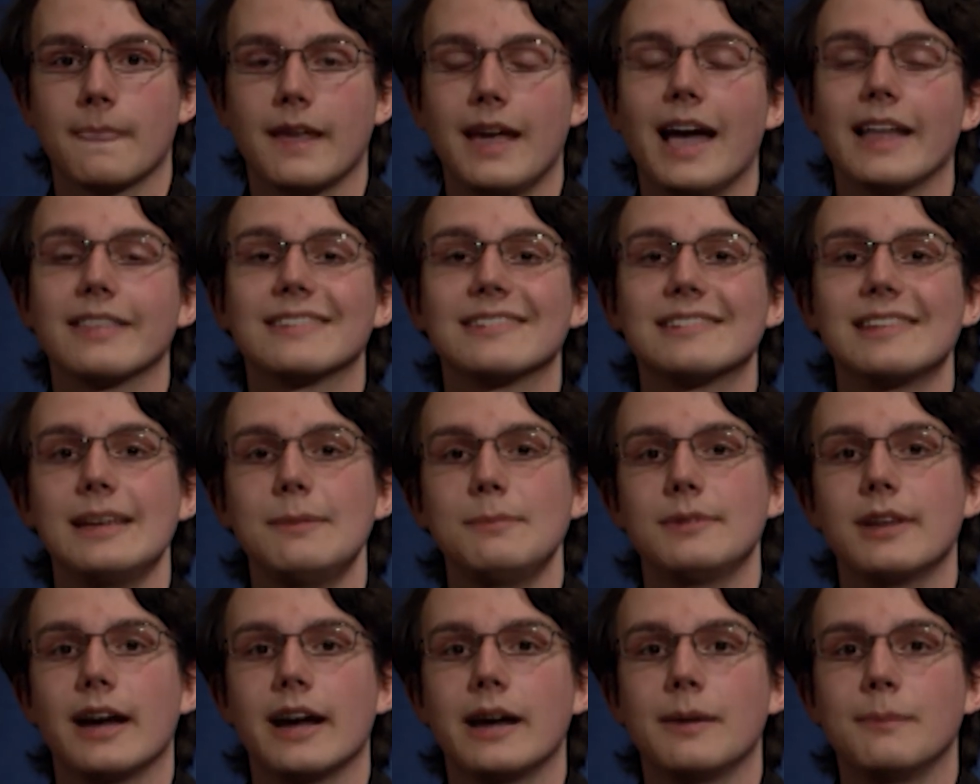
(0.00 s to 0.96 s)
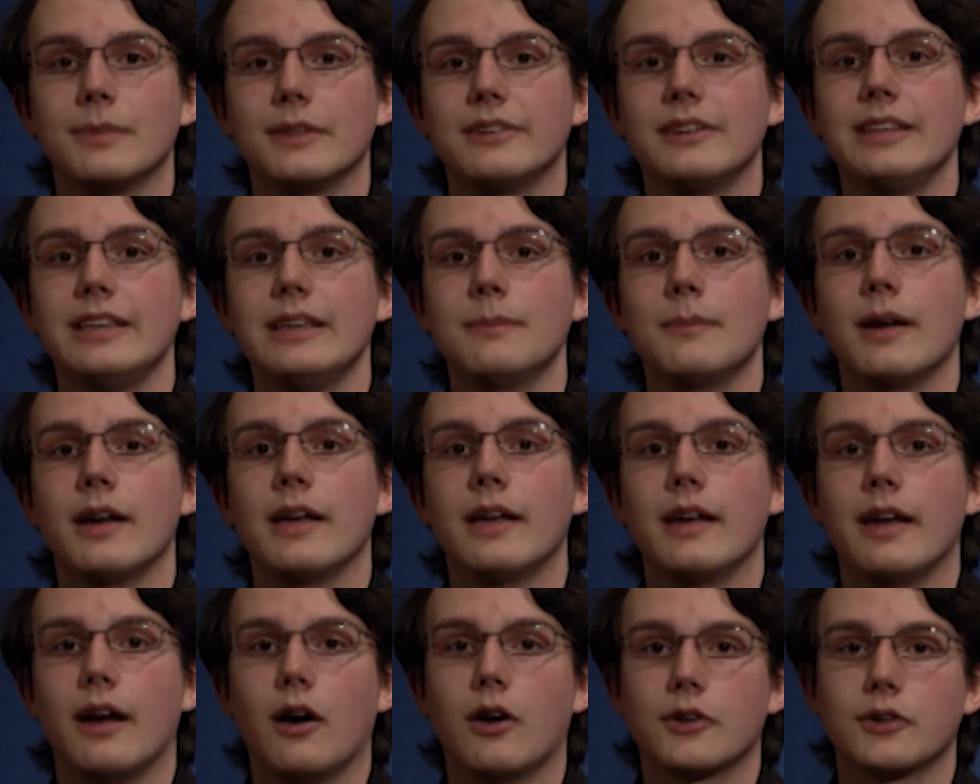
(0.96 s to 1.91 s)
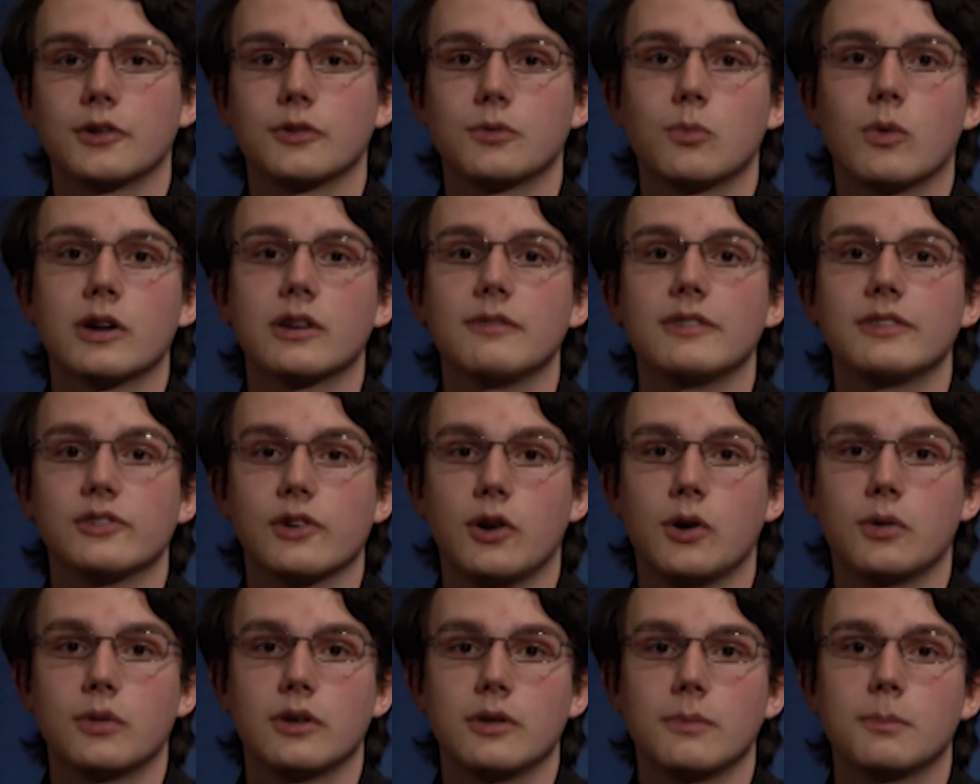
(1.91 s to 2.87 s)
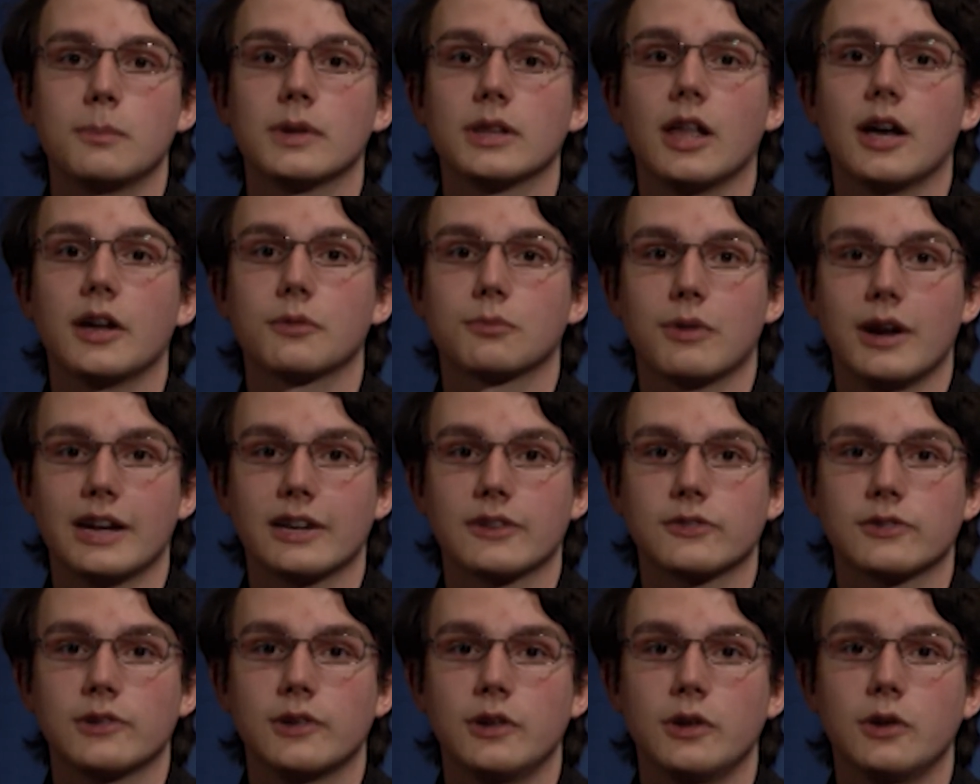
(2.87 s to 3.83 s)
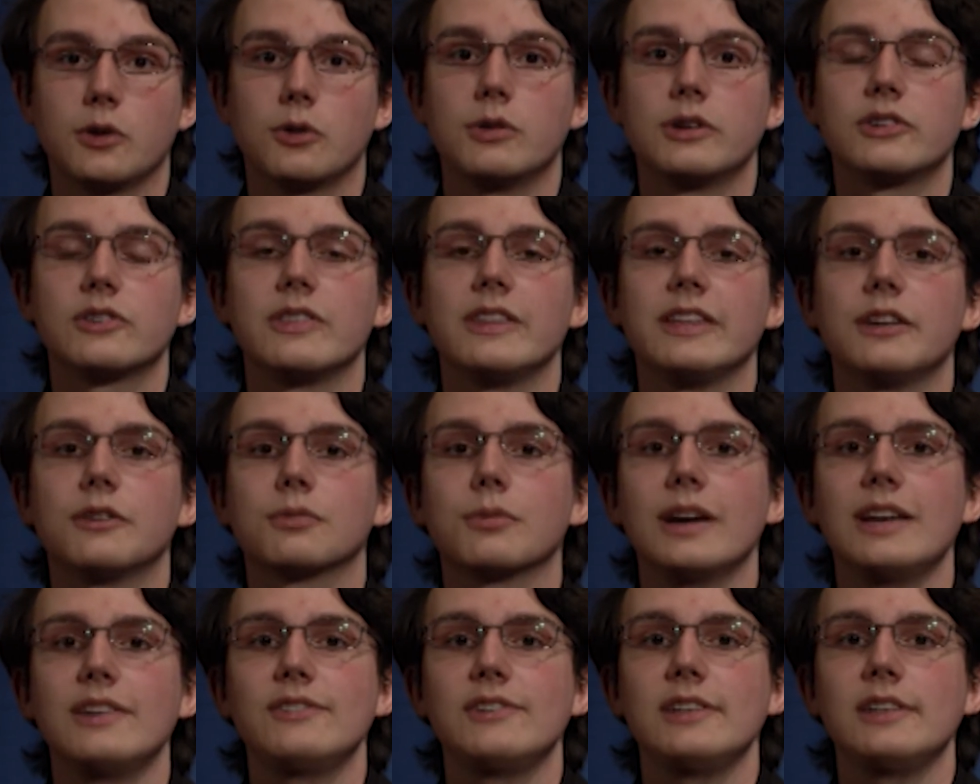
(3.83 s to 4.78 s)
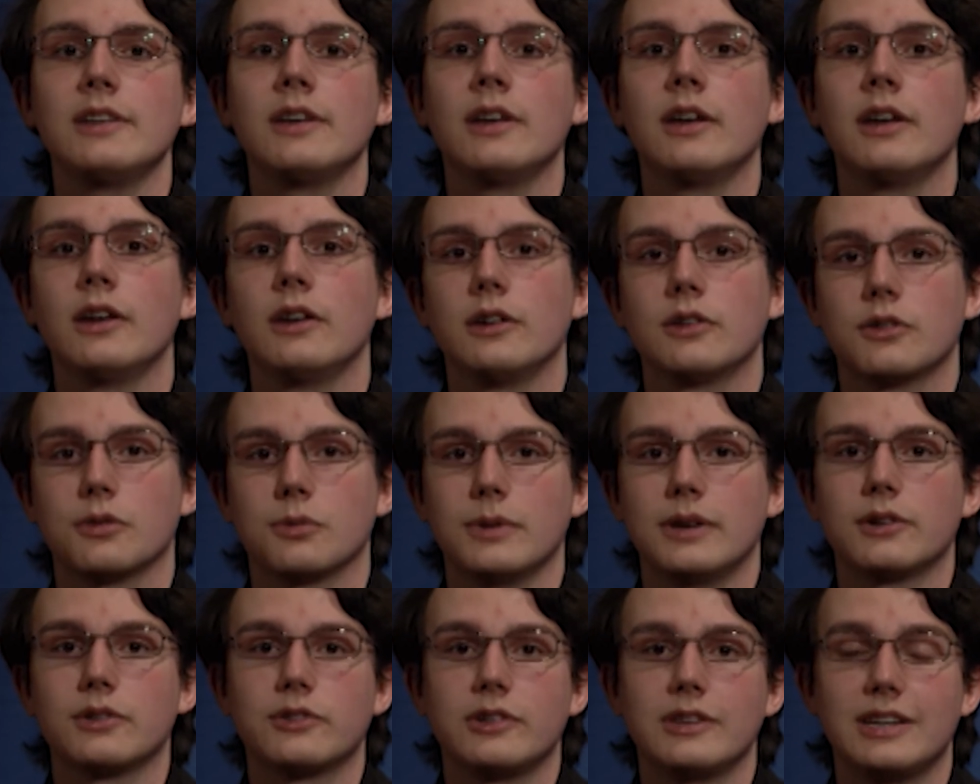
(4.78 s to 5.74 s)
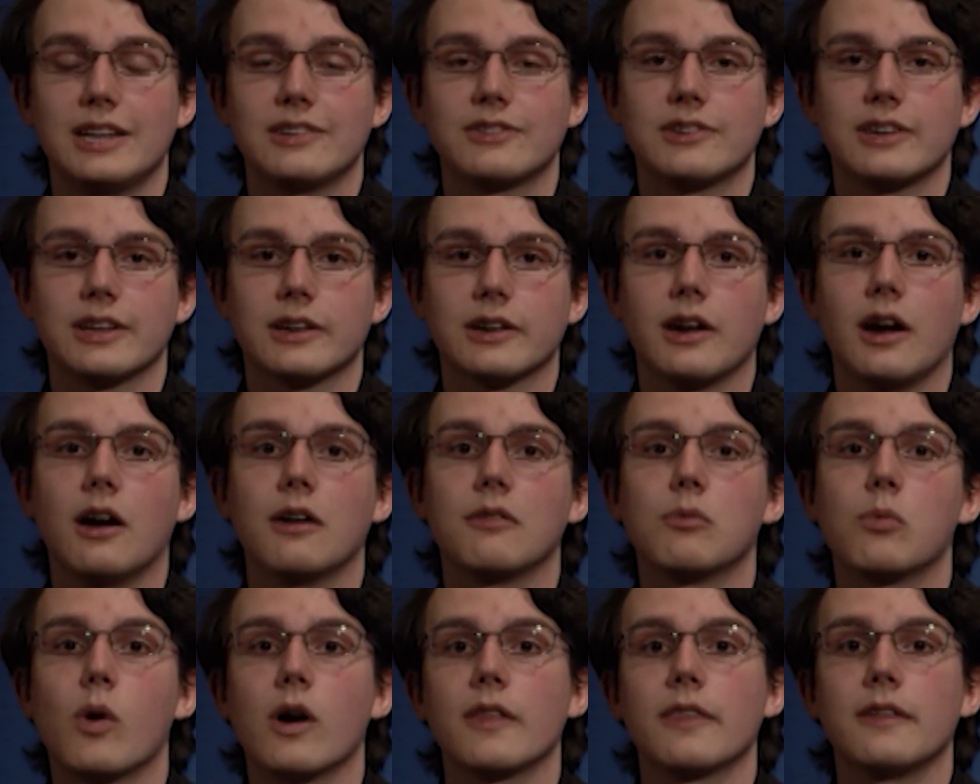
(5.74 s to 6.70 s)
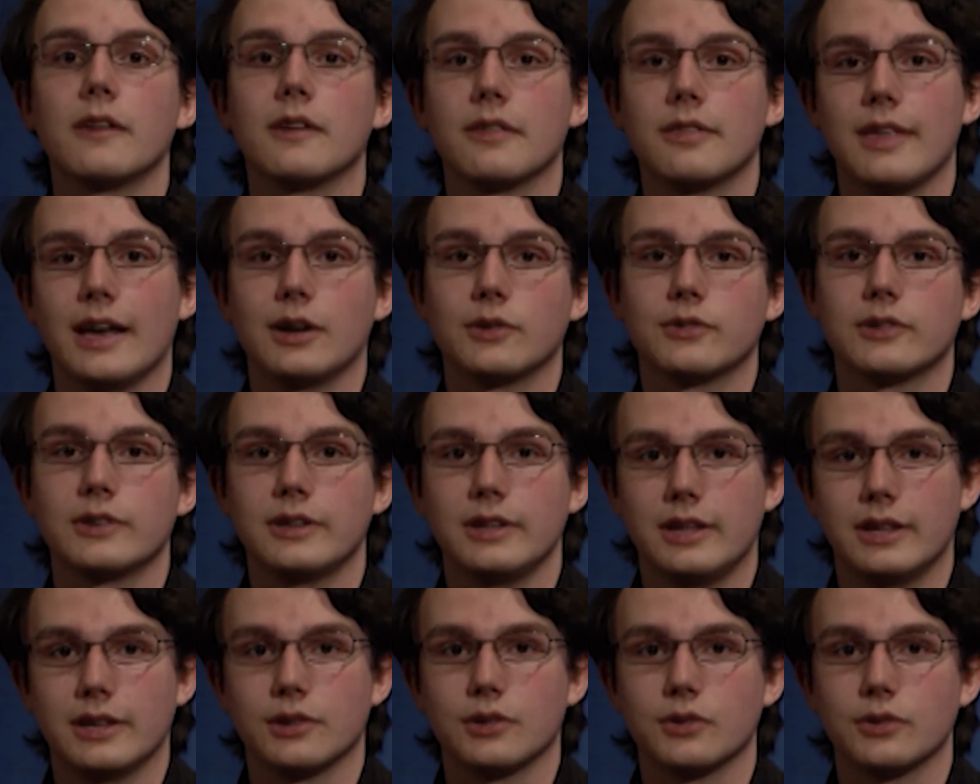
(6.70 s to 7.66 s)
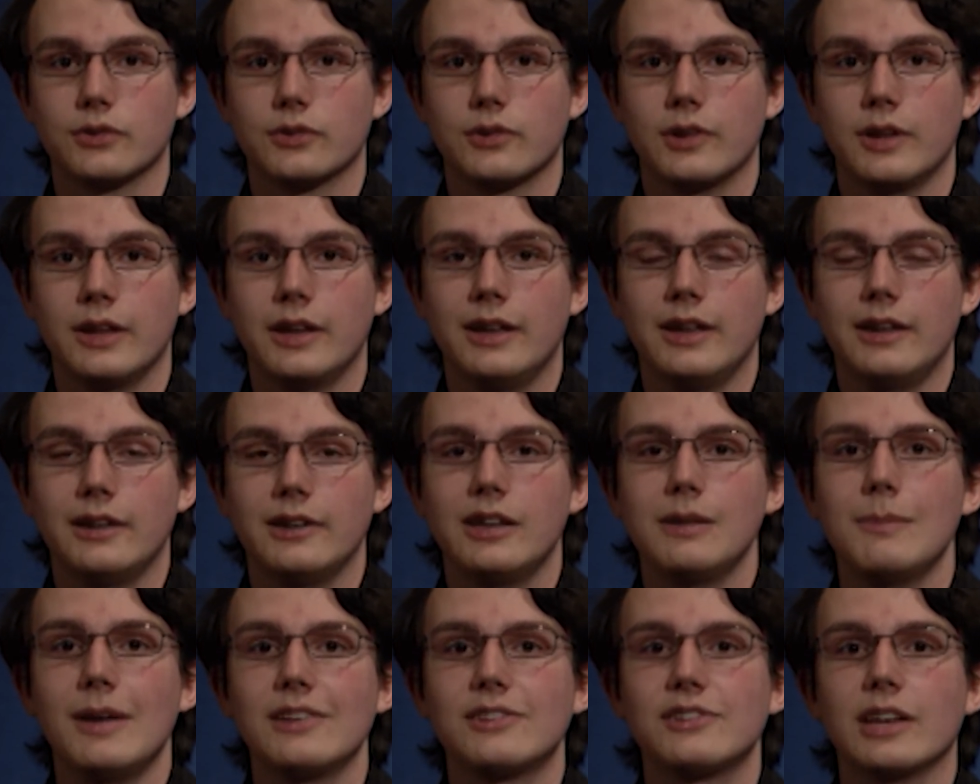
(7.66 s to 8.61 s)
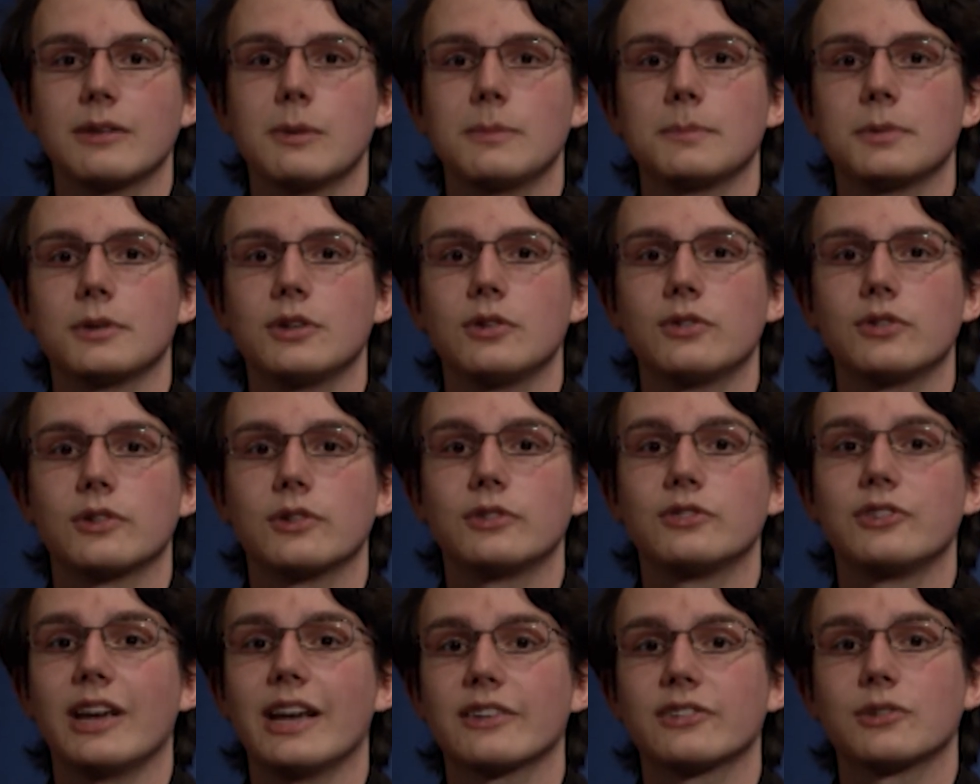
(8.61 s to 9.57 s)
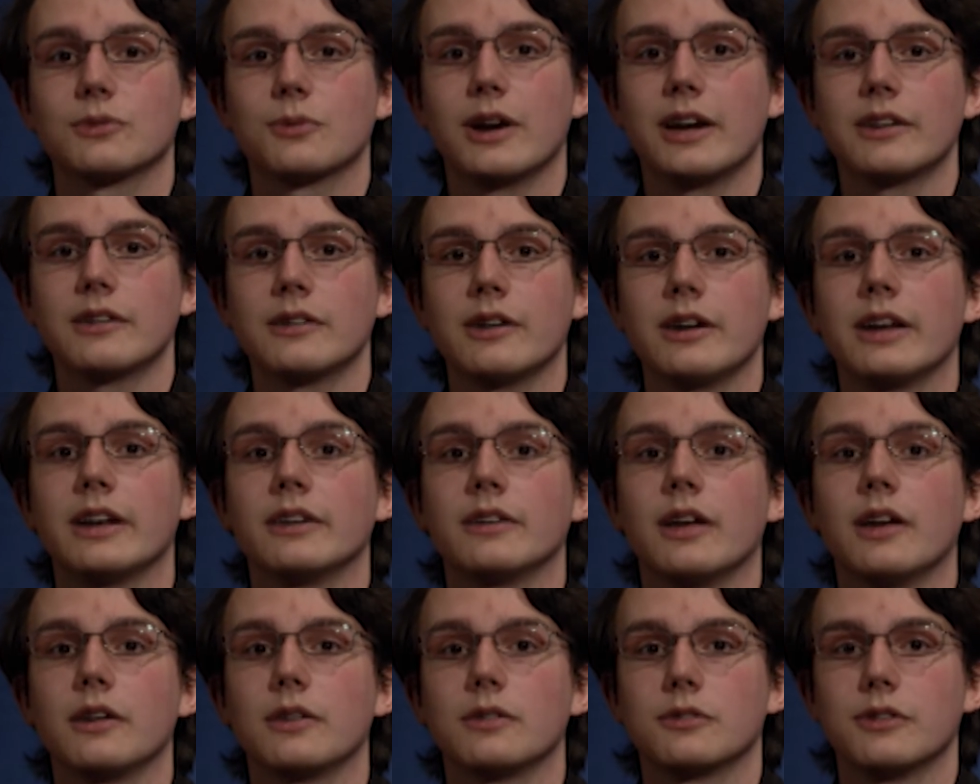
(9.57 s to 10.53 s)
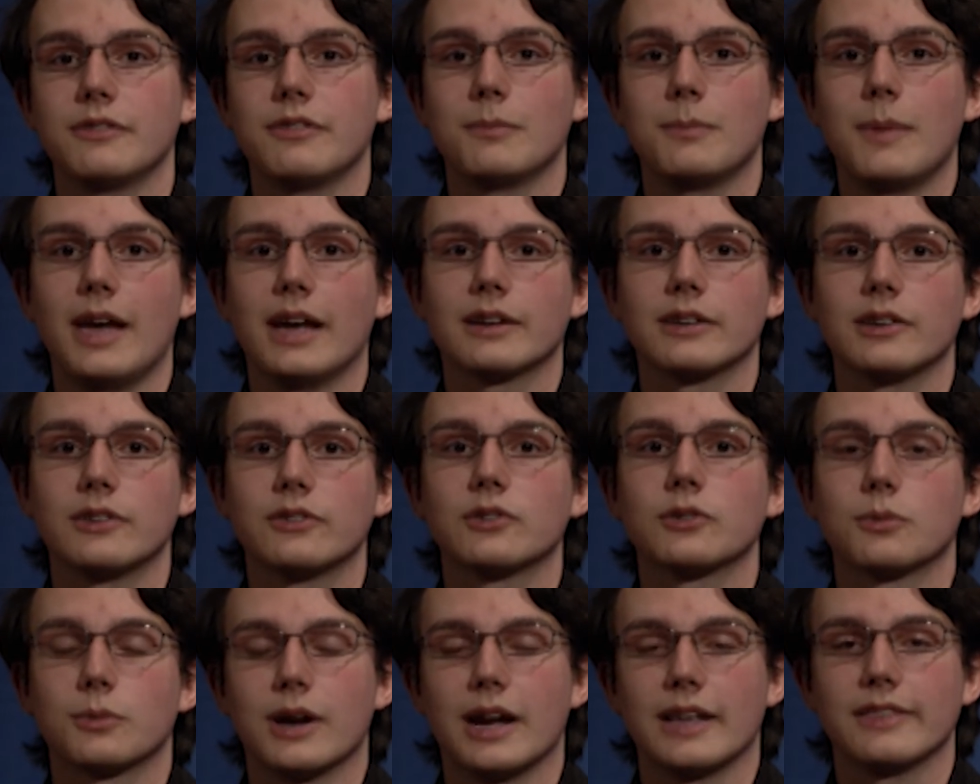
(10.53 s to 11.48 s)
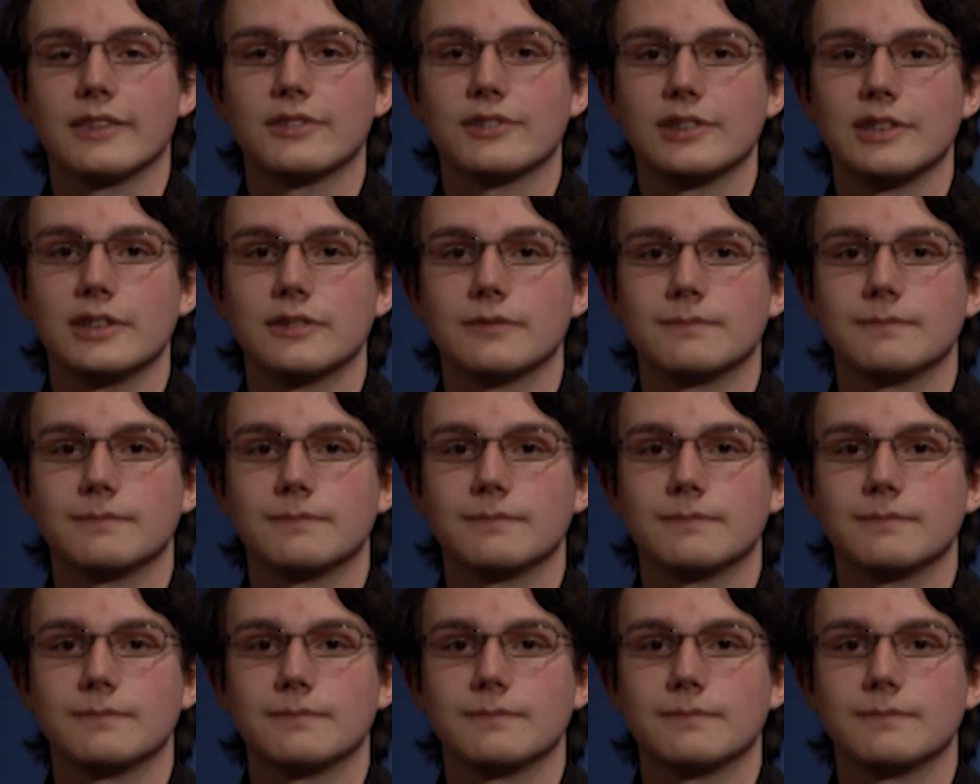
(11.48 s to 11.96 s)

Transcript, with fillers: At the same time, the team honored one of its own, Milan Rex, who reached the crazy career statistic of 1,000 kills. Team A segment producer Jackson Rider and Griffin Magnus were at the scene.